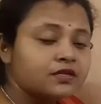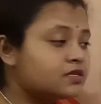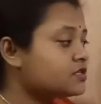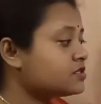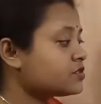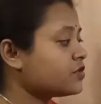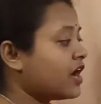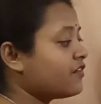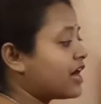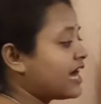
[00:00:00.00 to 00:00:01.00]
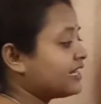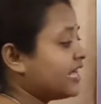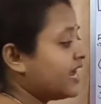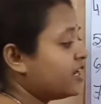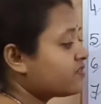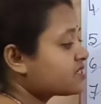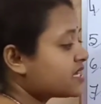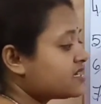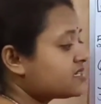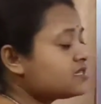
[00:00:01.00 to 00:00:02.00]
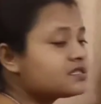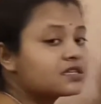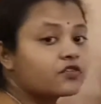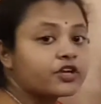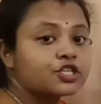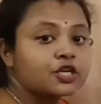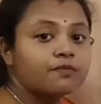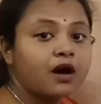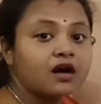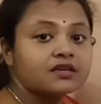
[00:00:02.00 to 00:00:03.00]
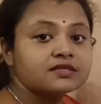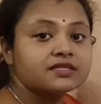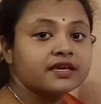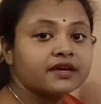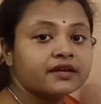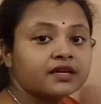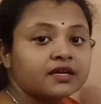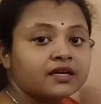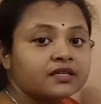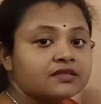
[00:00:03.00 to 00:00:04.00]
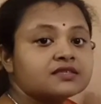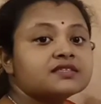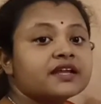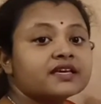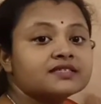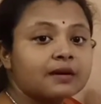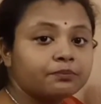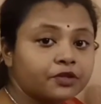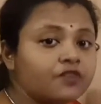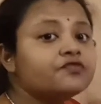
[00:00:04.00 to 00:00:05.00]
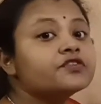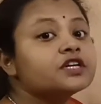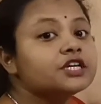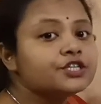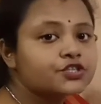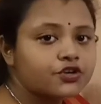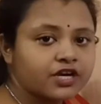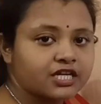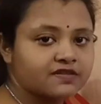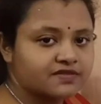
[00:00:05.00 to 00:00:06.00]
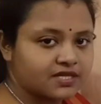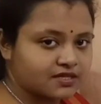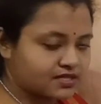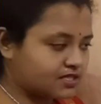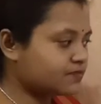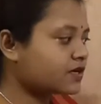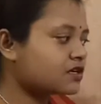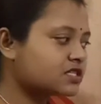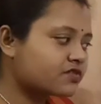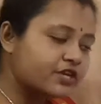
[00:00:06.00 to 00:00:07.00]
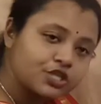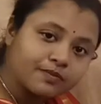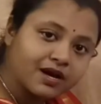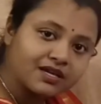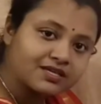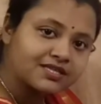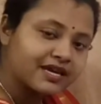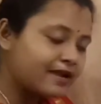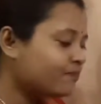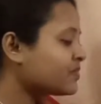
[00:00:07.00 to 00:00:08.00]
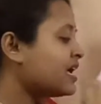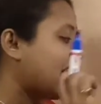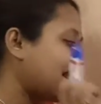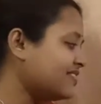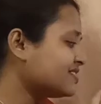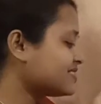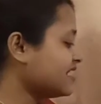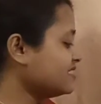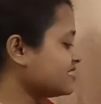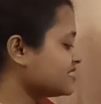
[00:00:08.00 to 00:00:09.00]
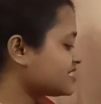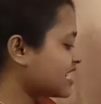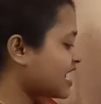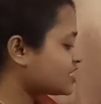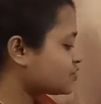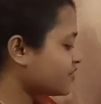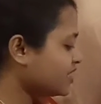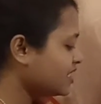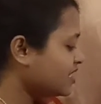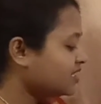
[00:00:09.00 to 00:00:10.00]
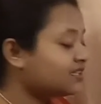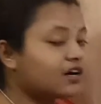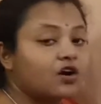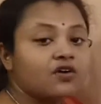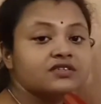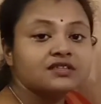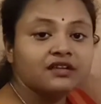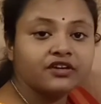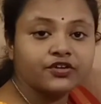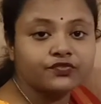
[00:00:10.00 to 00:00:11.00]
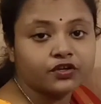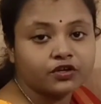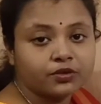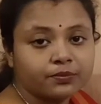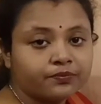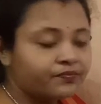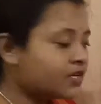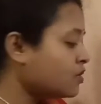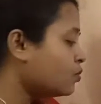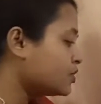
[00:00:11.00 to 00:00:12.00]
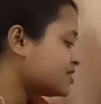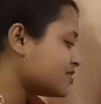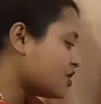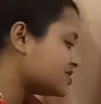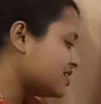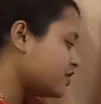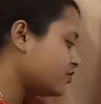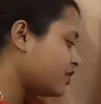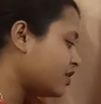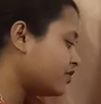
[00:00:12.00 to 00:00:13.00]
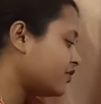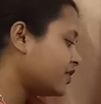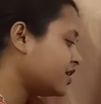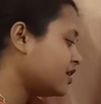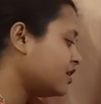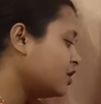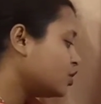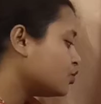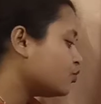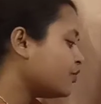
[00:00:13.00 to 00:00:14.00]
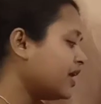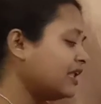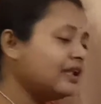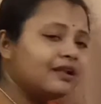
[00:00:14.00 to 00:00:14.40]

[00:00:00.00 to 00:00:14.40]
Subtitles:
So at the end of the sentence the question mark is there. This is an example of interrogative sentence because the question mark is there and the sentence starts with the auxiliary verb. What is the auxiliary verb over here? Will.